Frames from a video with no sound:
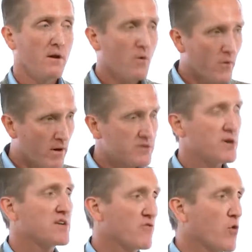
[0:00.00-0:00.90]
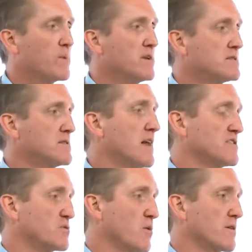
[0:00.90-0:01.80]
We are transforming into
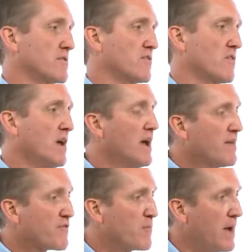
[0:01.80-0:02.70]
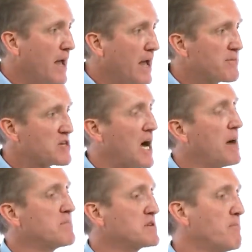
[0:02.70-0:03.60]
knowledge workers from
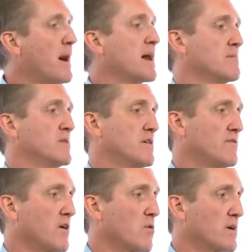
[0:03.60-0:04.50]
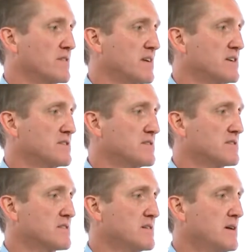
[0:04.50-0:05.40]
top to bottom of our
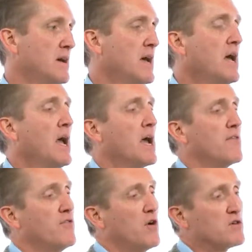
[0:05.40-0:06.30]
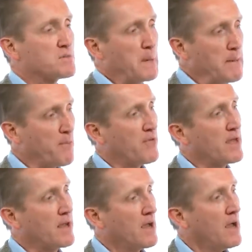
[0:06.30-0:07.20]
organizations. And those people
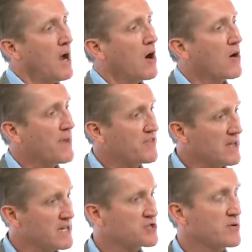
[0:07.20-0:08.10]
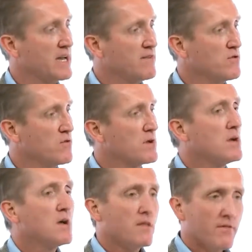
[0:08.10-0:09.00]
that are at the entry level,
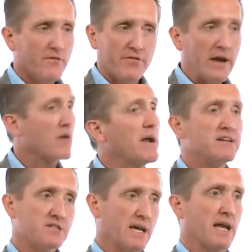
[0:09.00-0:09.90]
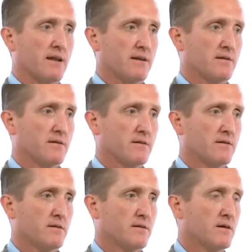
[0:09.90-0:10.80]
they educated.
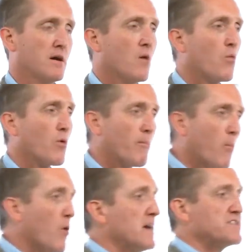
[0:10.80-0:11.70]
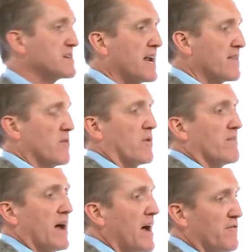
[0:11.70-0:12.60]
We're more educated than we've
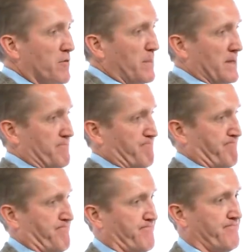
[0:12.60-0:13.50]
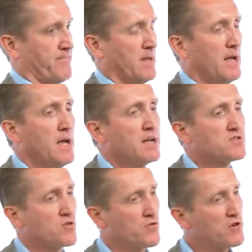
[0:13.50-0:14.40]
ever been. And
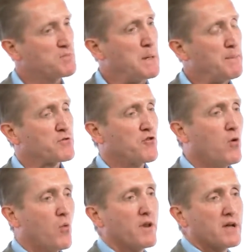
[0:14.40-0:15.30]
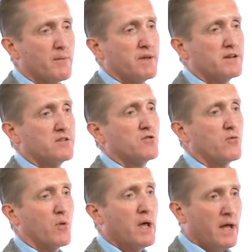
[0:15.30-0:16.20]
so those people don't want to come in to
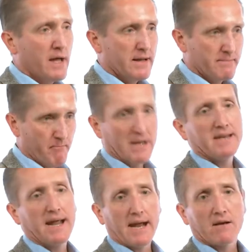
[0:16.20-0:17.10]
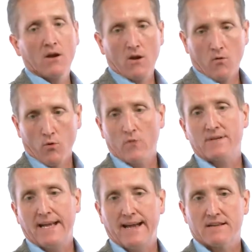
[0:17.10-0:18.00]
do mundane, rote
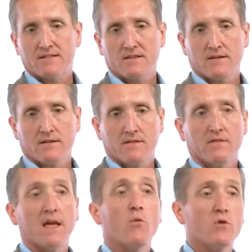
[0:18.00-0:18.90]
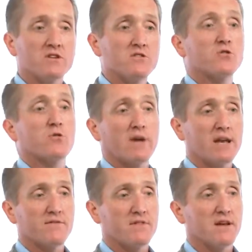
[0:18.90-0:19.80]
tasks. They want to do
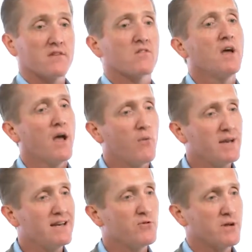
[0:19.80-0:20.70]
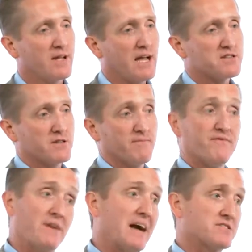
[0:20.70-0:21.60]
creative things, and we need to engage them
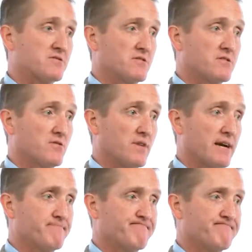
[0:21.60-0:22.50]
faster to do that.